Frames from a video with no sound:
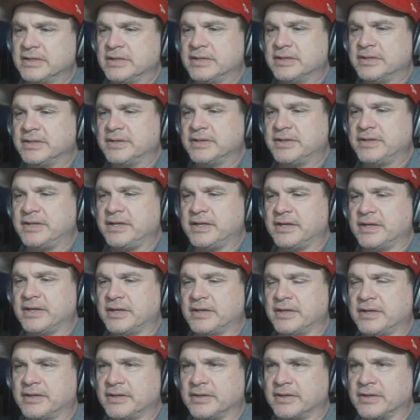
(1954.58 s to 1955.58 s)

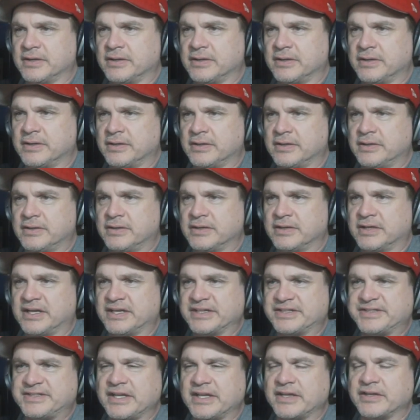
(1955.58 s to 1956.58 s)
The
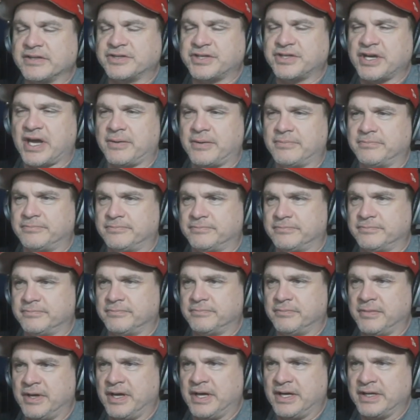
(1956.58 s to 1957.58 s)
Castella shop.
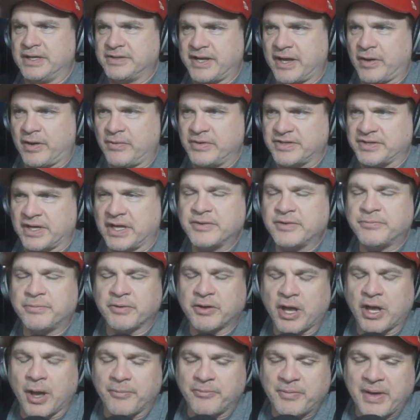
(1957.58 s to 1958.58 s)
It
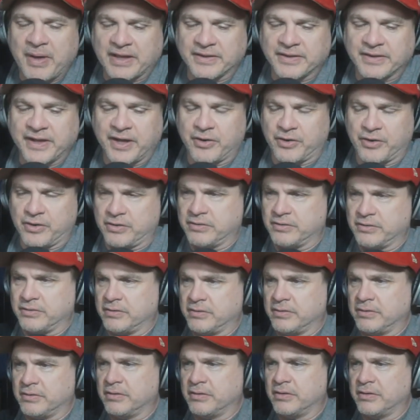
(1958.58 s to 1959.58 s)
comes back later,
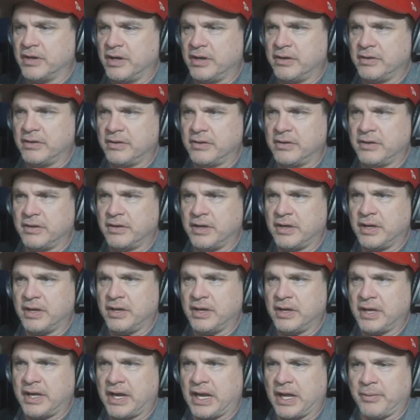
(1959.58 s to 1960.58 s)

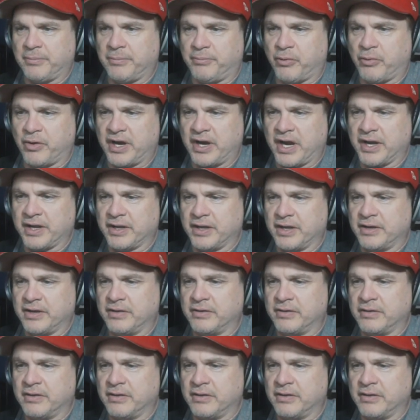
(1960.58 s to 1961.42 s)
and I'll point it out again.